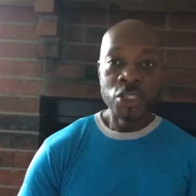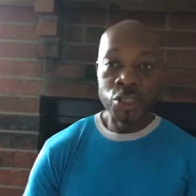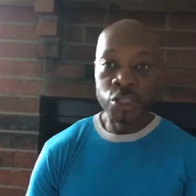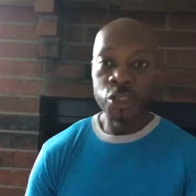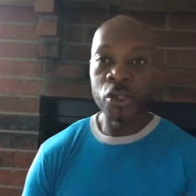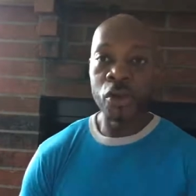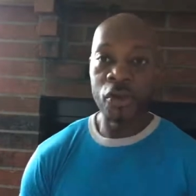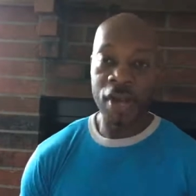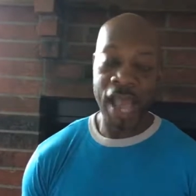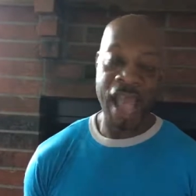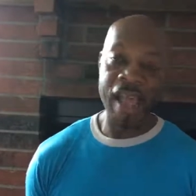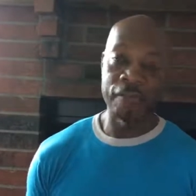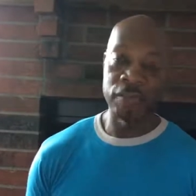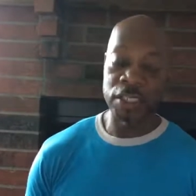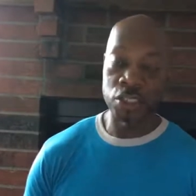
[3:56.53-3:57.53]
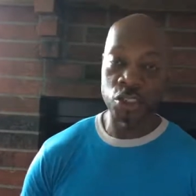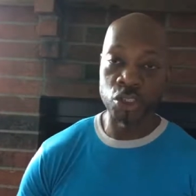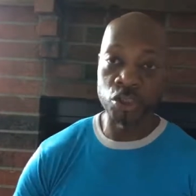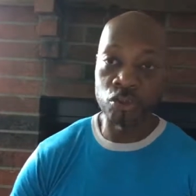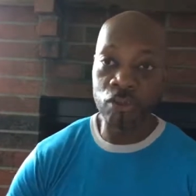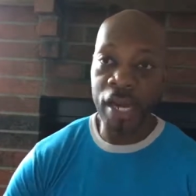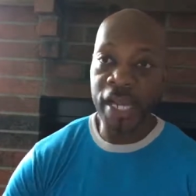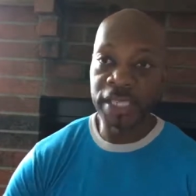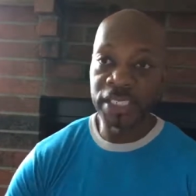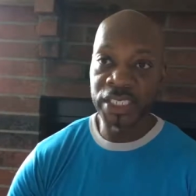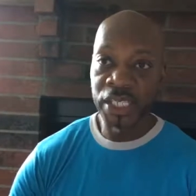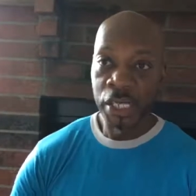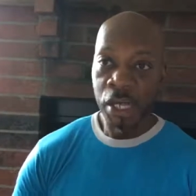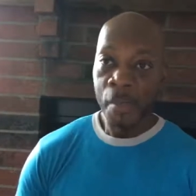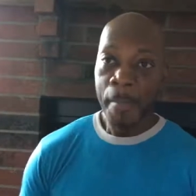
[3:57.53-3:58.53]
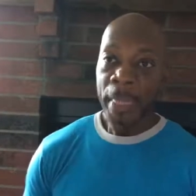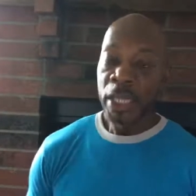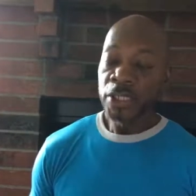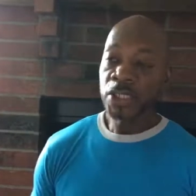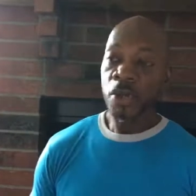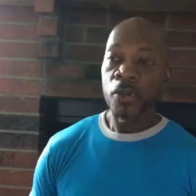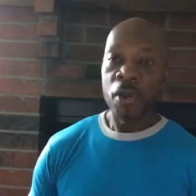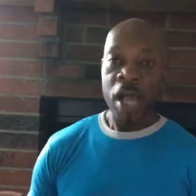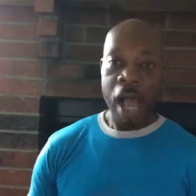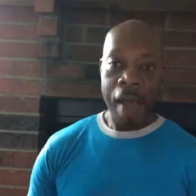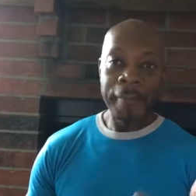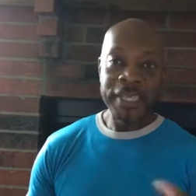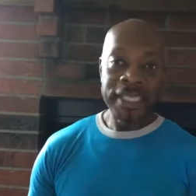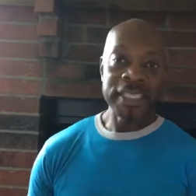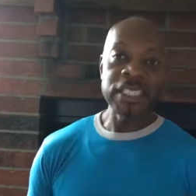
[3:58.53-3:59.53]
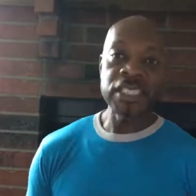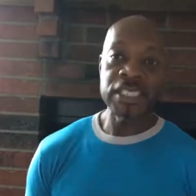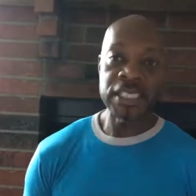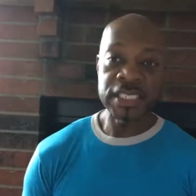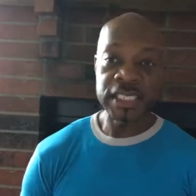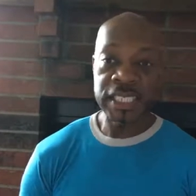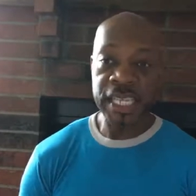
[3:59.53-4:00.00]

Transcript: you're gonna have to stretch. So I mean, this is